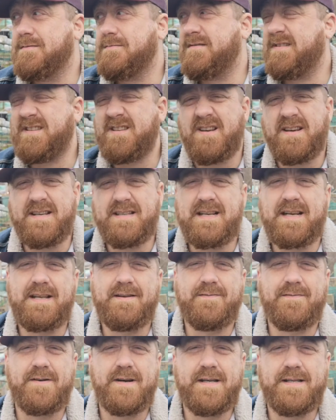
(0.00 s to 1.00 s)
it's not
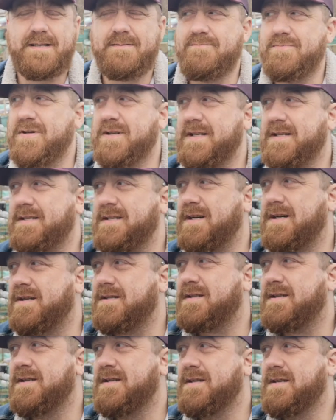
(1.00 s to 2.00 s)
exactly freezing, but it's
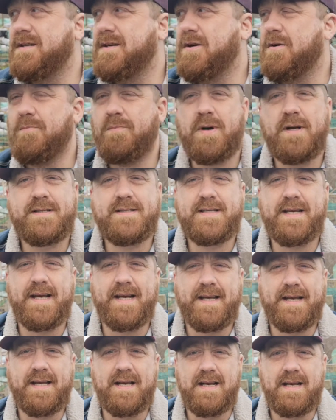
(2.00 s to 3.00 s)
not
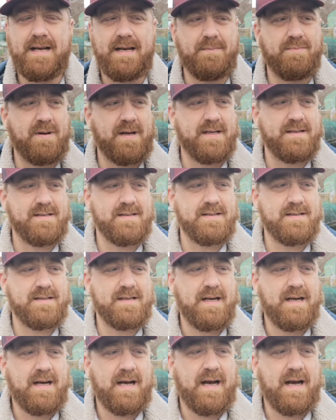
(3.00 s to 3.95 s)
particularly pleasant,